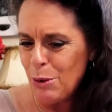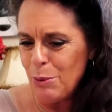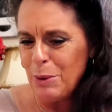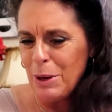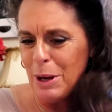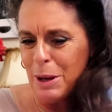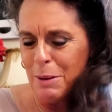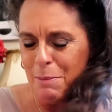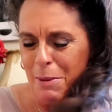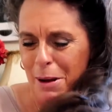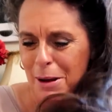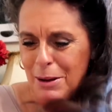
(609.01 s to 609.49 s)
when
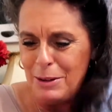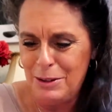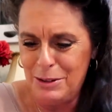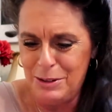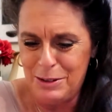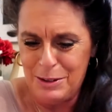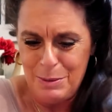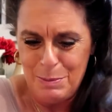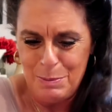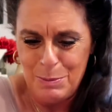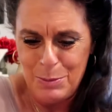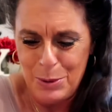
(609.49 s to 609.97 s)
I bought
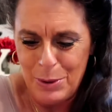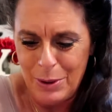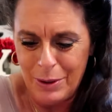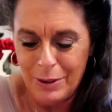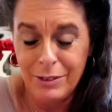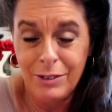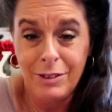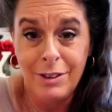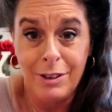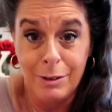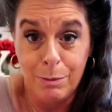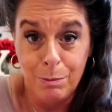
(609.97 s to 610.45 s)
some
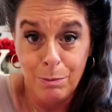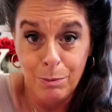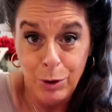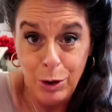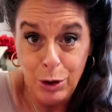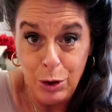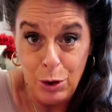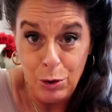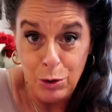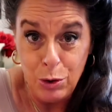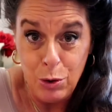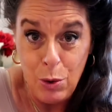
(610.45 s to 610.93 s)
books, because you
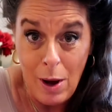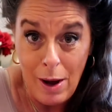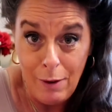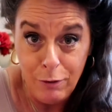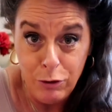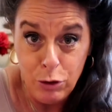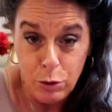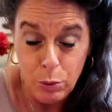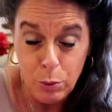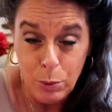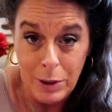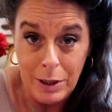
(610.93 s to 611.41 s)
know, you have
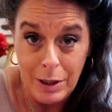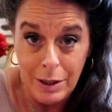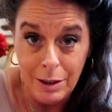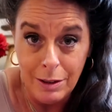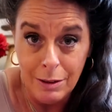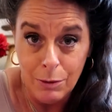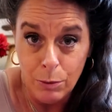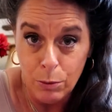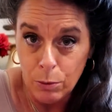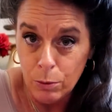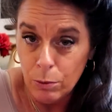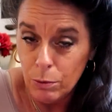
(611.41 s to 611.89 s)
to read.
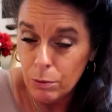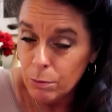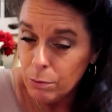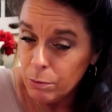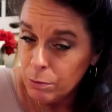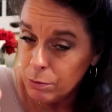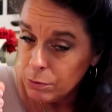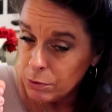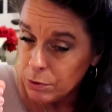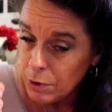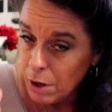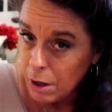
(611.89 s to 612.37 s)

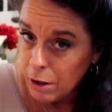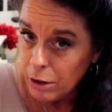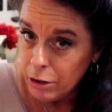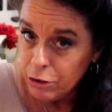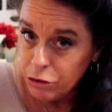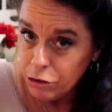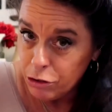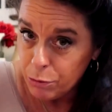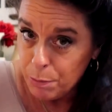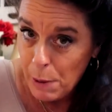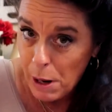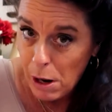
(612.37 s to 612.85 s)

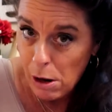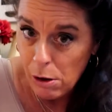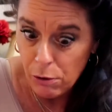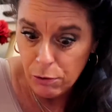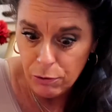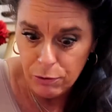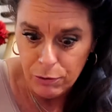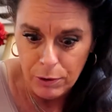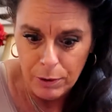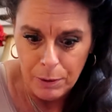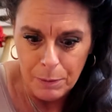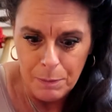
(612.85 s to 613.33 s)
Knowledge is
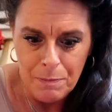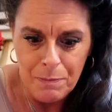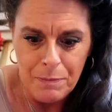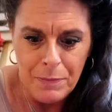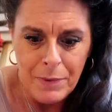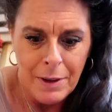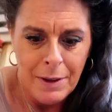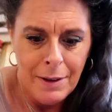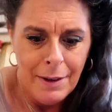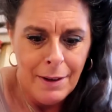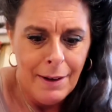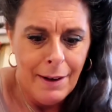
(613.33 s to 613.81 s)
powerful.
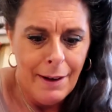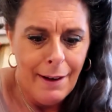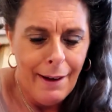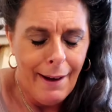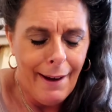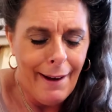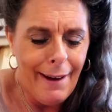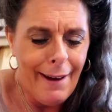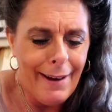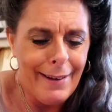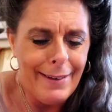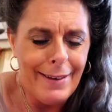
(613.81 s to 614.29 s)

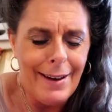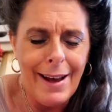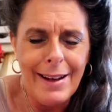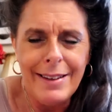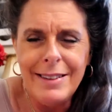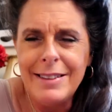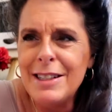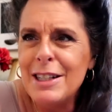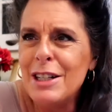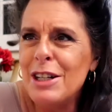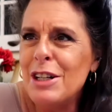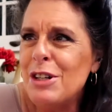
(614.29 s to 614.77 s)
And I
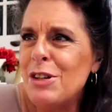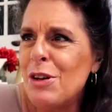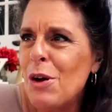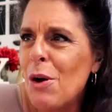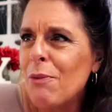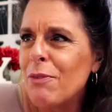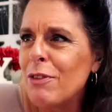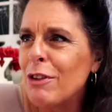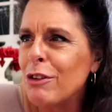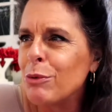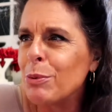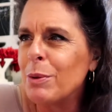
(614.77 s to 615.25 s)
didn't know
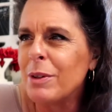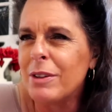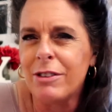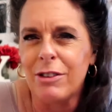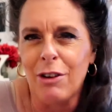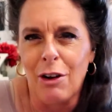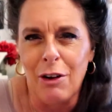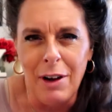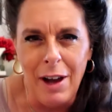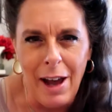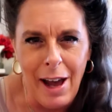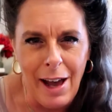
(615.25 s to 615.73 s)
if this was
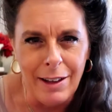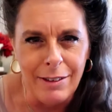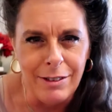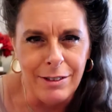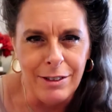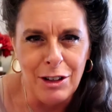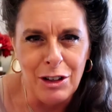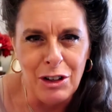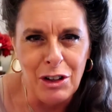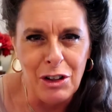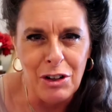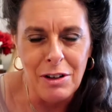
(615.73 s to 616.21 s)

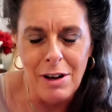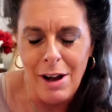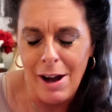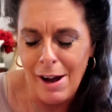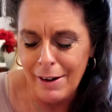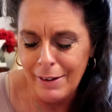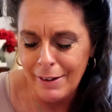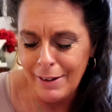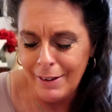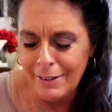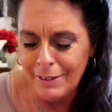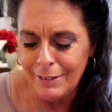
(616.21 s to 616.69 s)
sarcastic or
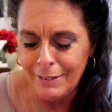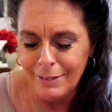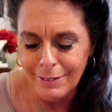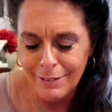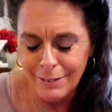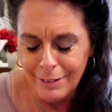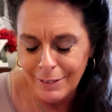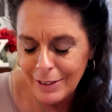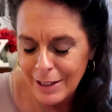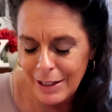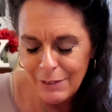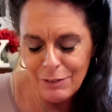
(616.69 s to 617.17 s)
not, and
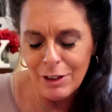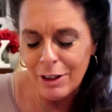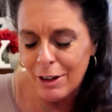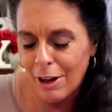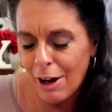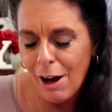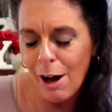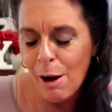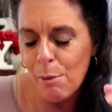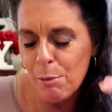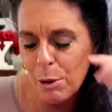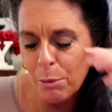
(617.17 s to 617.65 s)
leave a
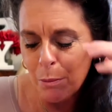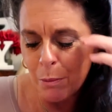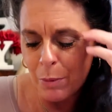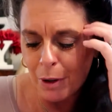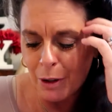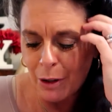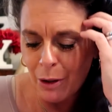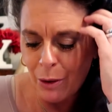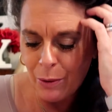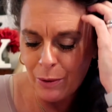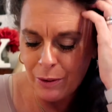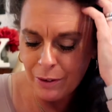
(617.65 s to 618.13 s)
comment
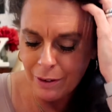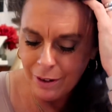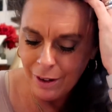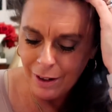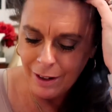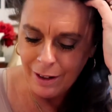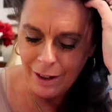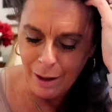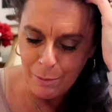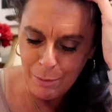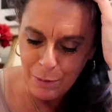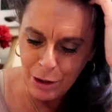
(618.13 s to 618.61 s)
below and
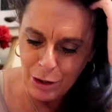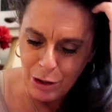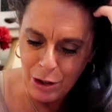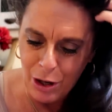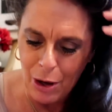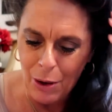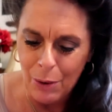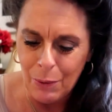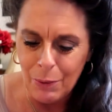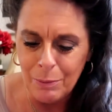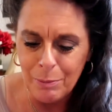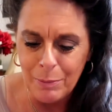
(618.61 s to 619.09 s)
let me
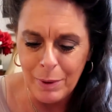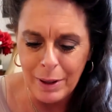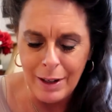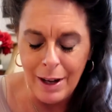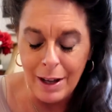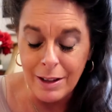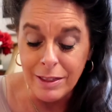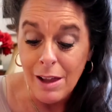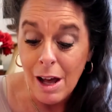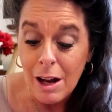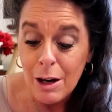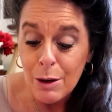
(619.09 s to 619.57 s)
know. But I
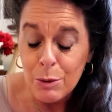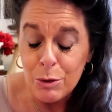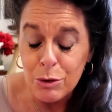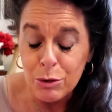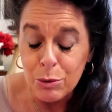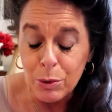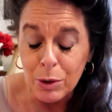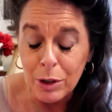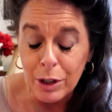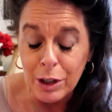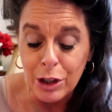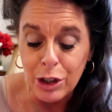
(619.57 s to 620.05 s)
thought it was
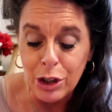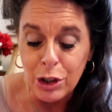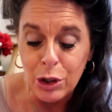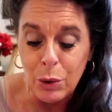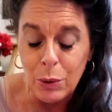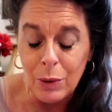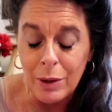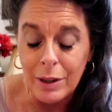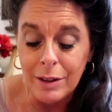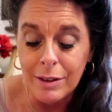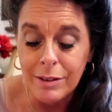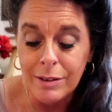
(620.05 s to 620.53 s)
really
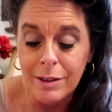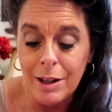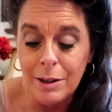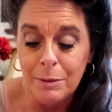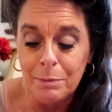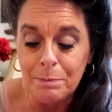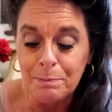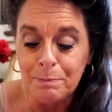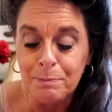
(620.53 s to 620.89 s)
cute. It said,